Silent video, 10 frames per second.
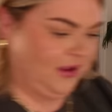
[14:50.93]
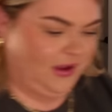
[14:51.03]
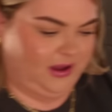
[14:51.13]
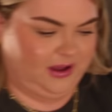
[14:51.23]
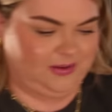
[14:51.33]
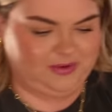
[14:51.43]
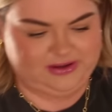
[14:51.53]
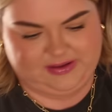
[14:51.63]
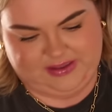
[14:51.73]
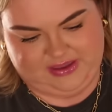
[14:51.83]

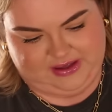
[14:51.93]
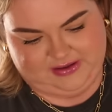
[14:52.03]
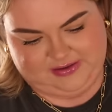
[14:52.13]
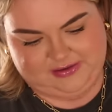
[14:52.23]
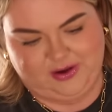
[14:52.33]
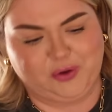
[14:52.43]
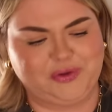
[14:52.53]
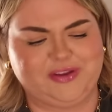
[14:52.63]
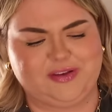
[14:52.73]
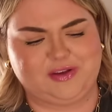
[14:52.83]
What's this? Oh,
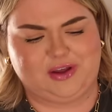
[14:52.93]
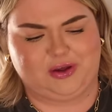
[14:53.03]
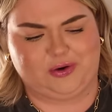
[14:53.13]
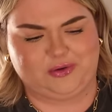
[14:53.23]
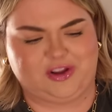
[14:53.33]
this is cute.